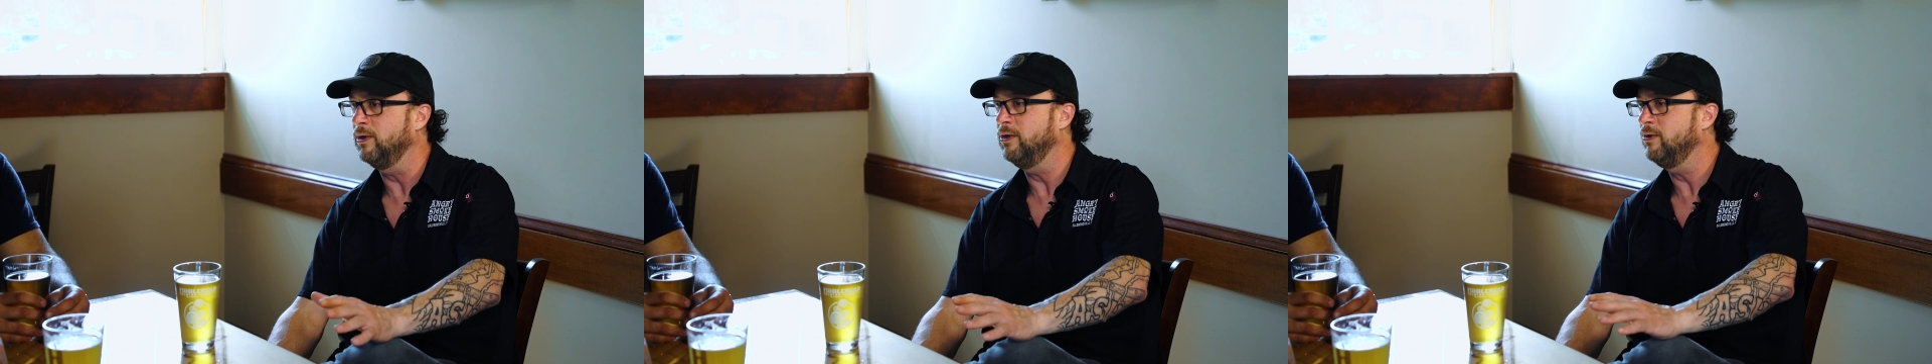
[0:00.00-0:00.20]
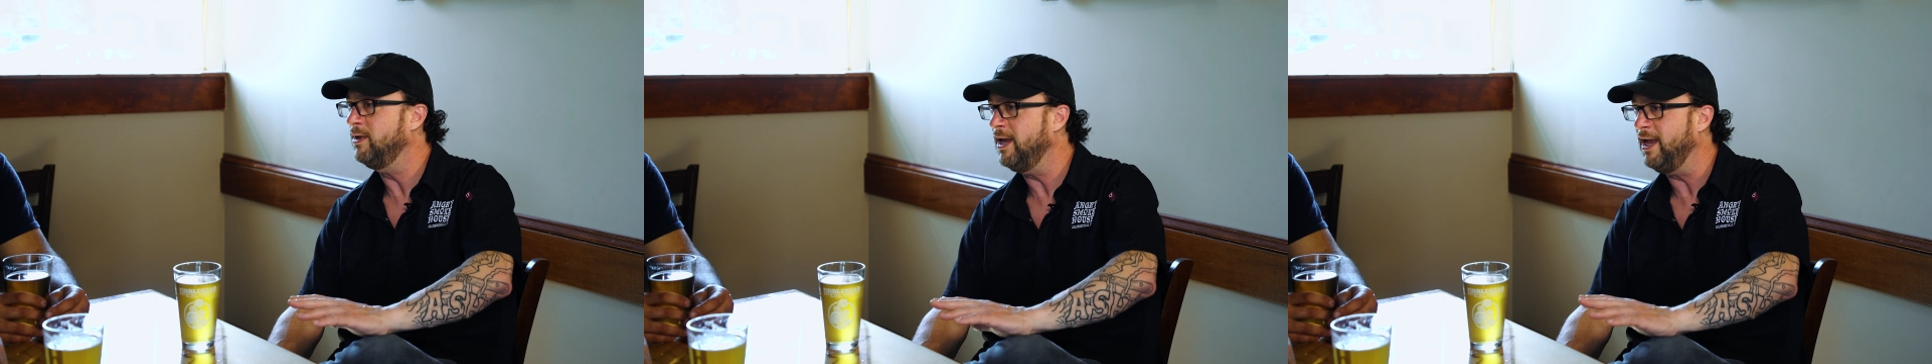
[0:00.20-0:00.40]

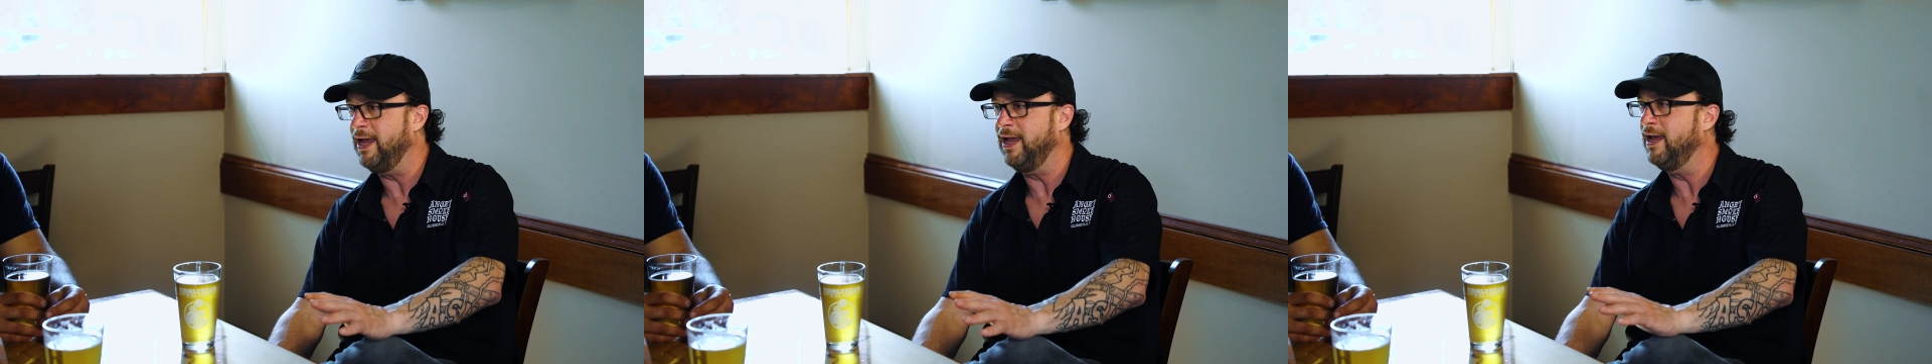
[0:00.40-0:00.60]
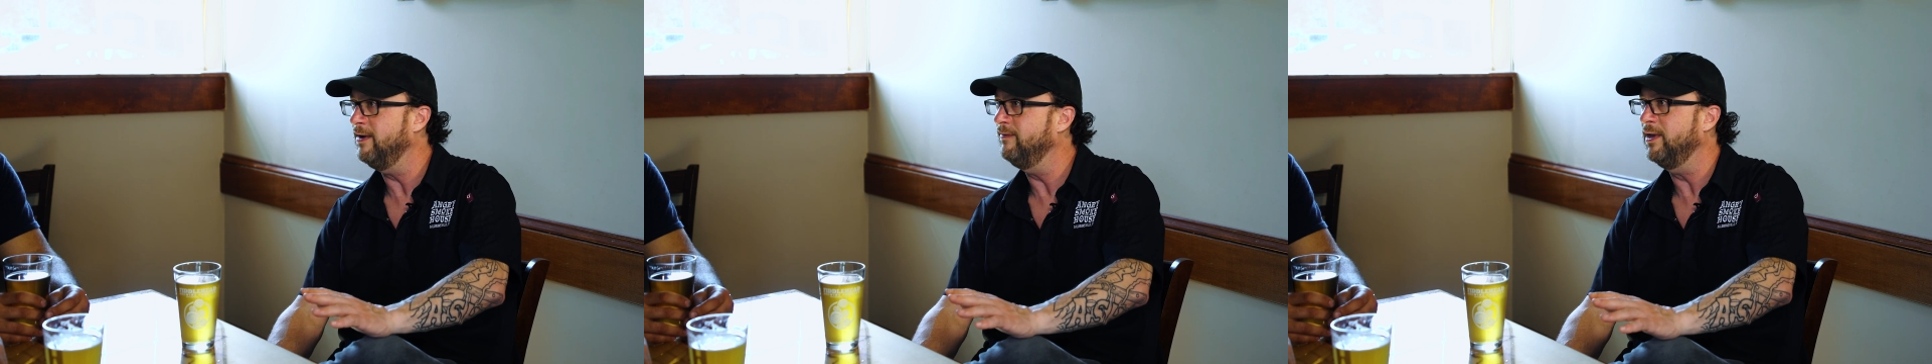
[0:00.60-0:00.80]
you
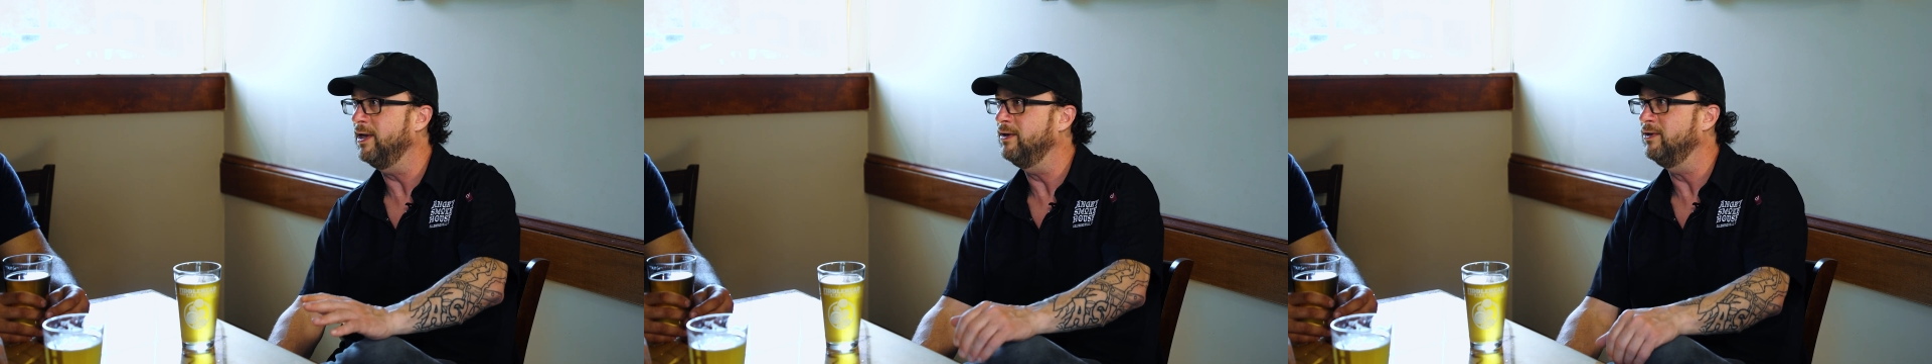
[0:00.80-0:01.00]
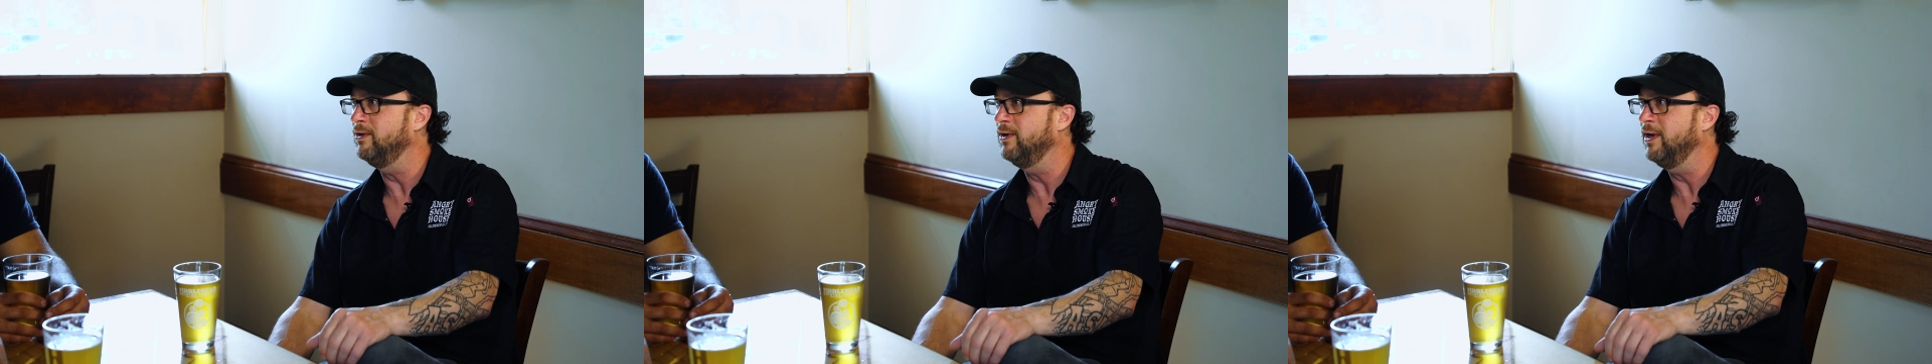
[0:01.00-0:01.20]
can't have
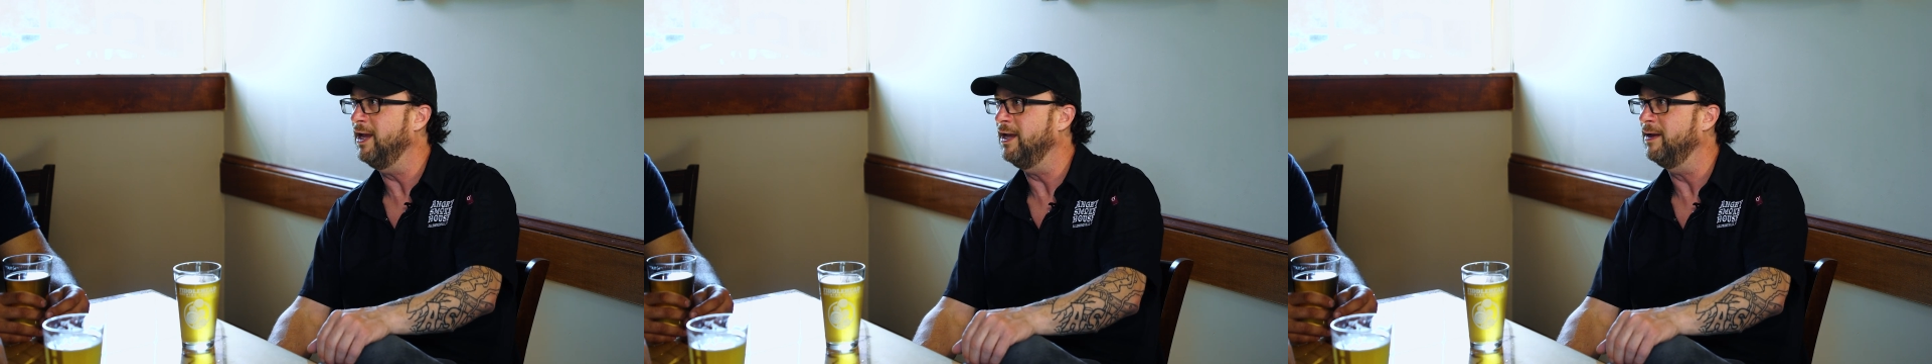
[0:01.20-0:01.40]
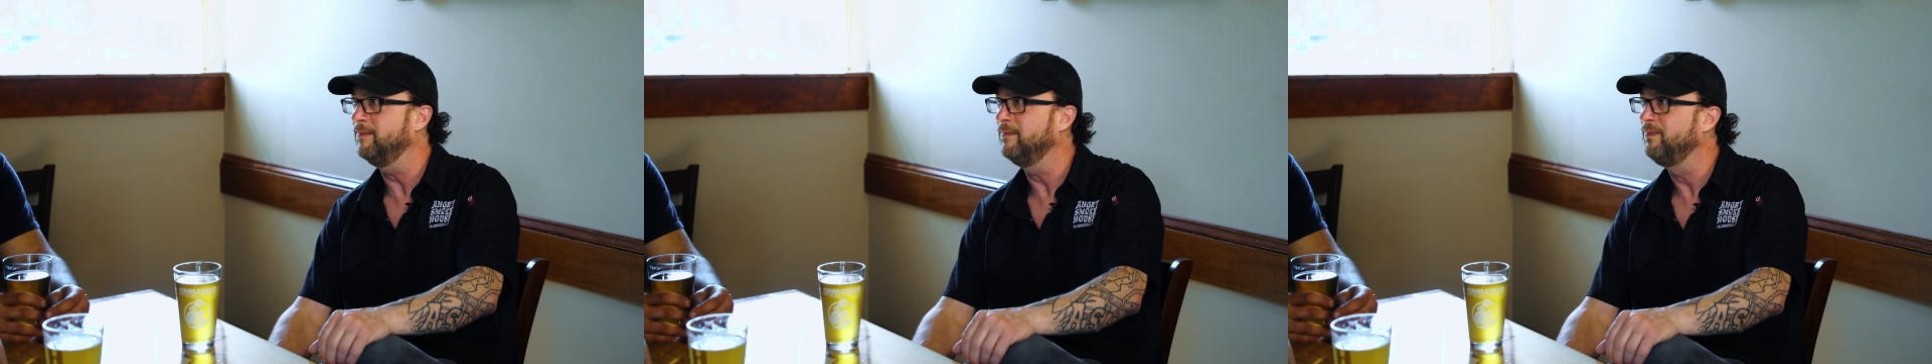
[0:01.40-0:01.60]
that in your
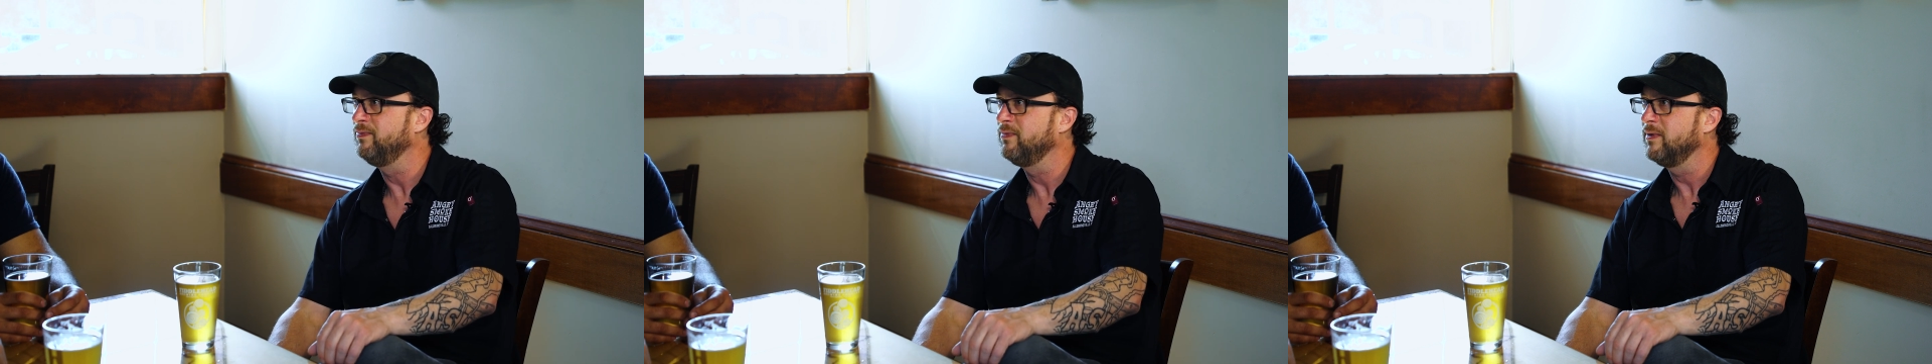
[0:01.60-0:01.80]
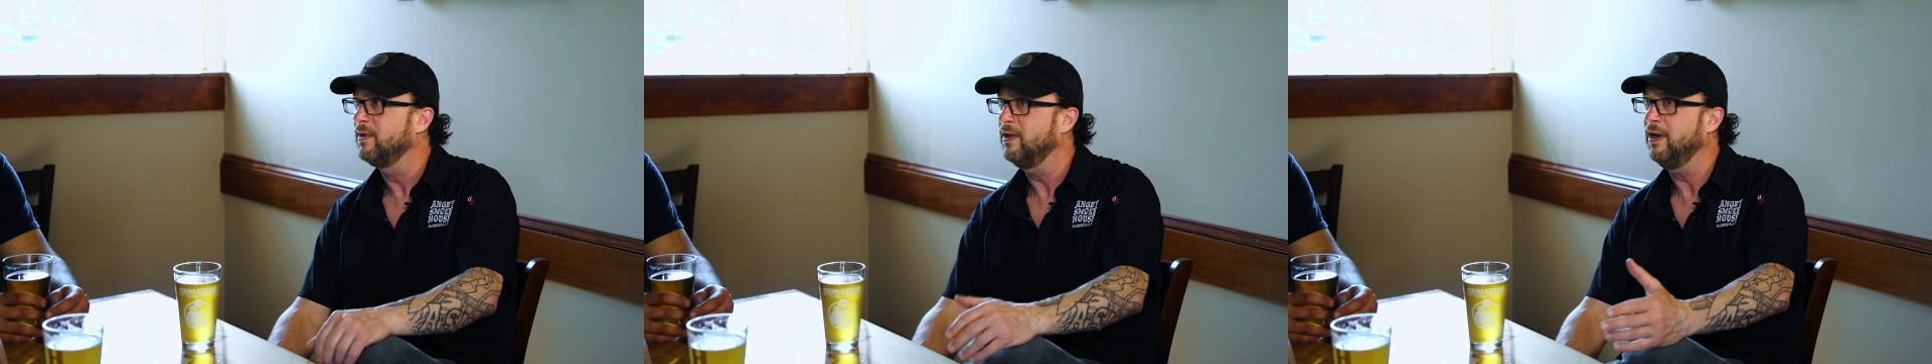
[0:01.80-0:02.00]
name.
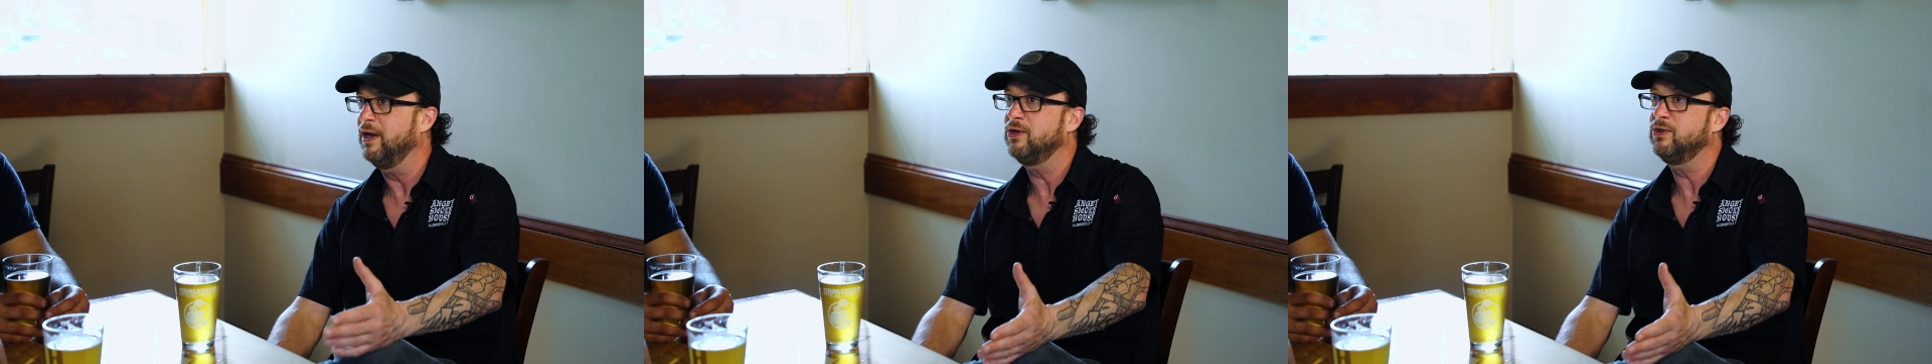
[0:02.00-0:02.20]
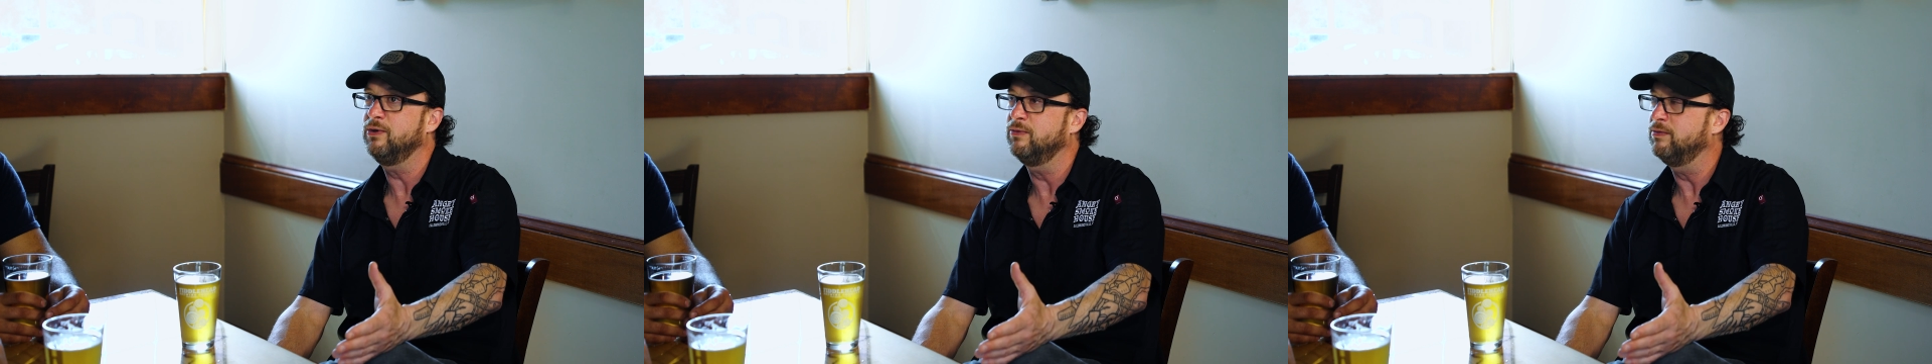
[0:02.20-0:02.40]
It
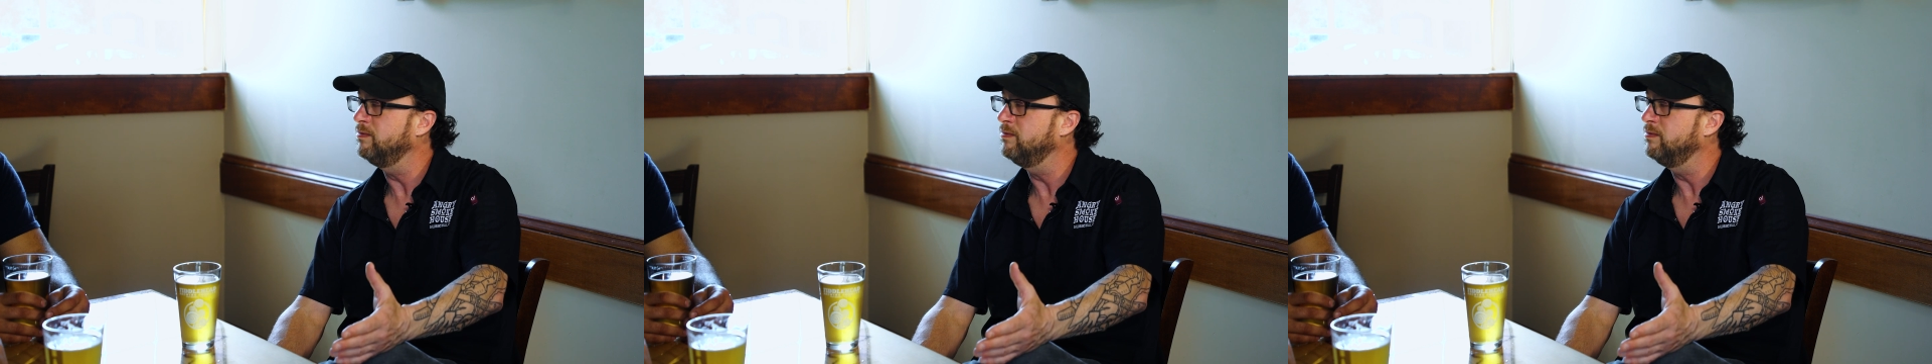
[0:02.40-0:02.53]
actually